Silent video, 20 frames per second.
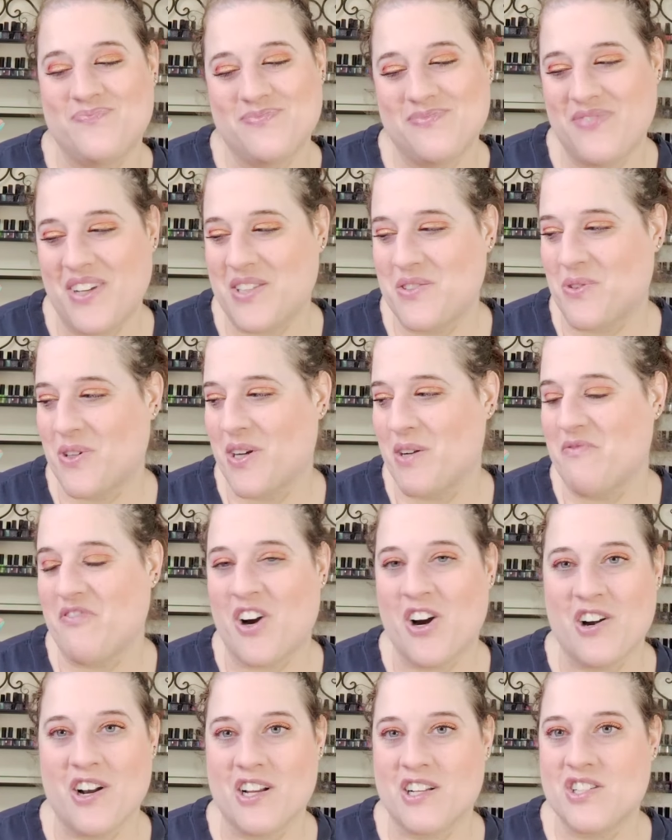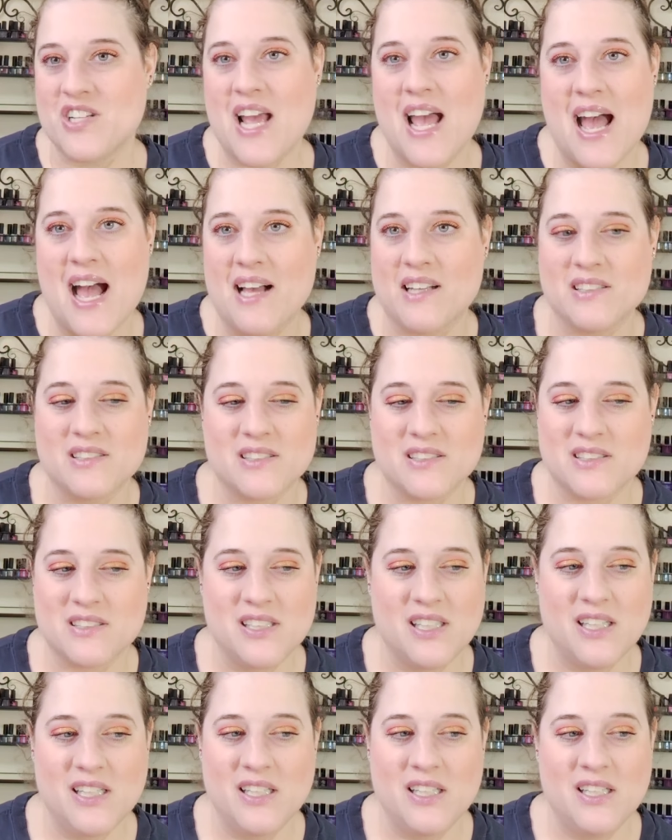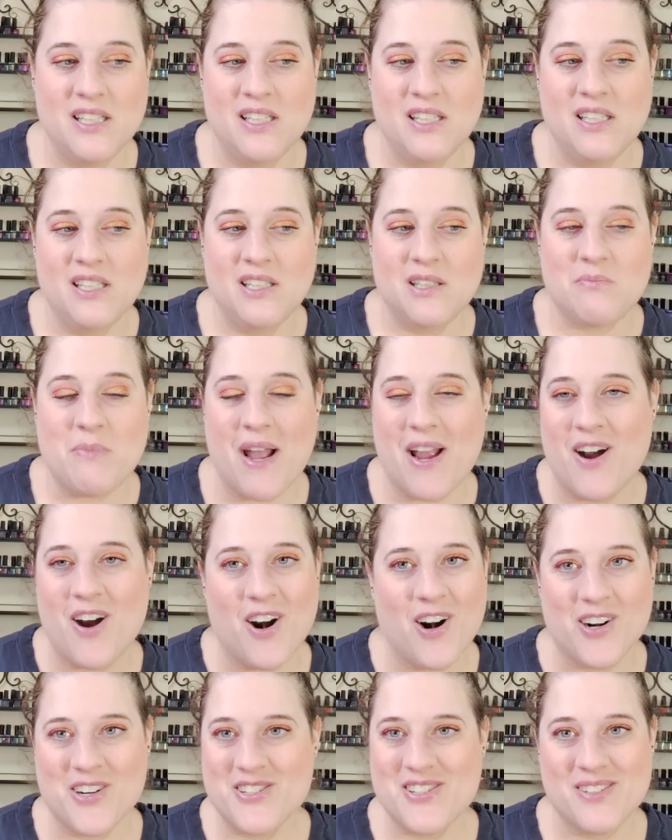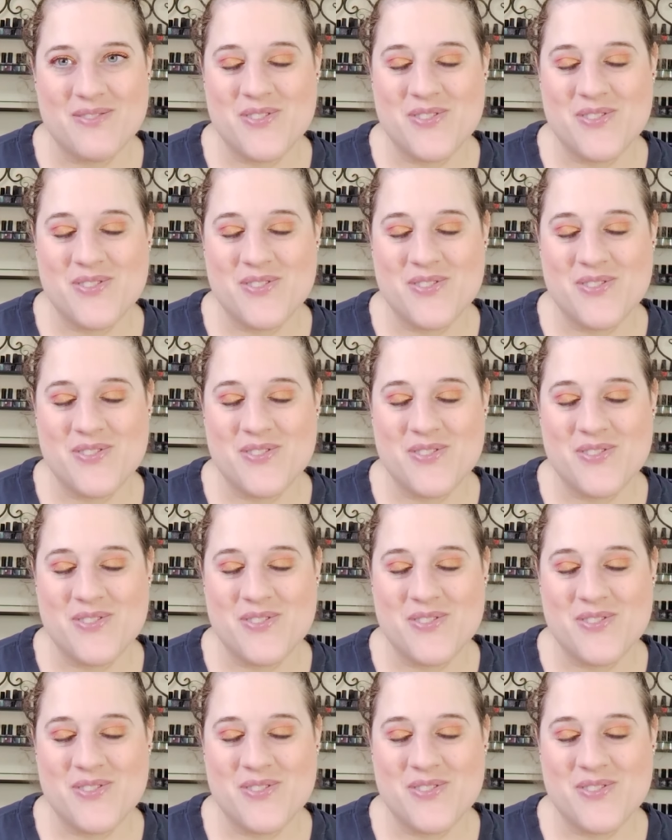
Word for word: Victorian Varnish has my heart.